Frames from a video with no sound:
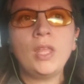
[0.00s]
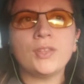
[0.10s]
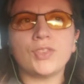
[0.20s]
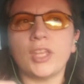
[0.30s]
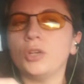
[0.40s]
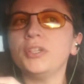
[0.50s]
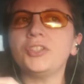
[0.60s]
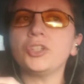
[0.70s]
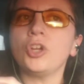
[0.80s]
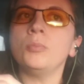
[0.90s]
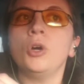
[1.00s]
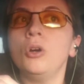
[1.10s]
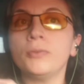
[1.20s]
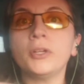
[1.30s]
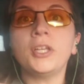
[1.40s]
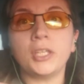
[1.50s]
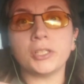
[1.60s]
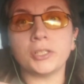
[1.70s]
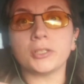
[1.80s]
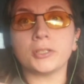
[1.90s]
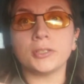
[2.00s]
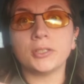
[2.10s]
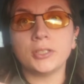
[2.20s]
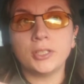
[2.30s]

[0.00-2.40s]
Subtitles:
They don't get to come over here